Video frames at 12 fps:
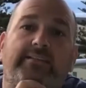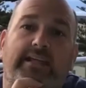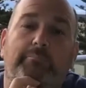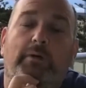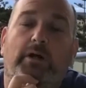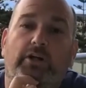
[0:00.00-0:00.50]

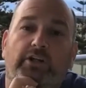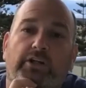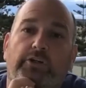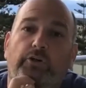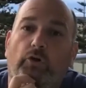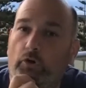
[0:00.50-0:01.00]
Denmark,
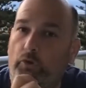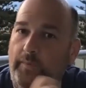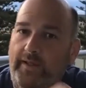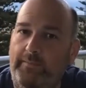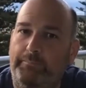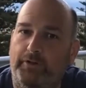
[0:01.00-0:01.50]
and
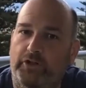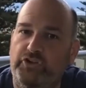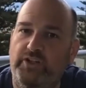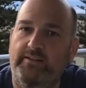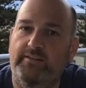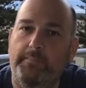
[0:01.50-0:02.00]
Norway
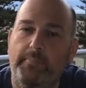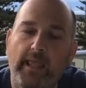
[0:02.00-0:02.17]
project,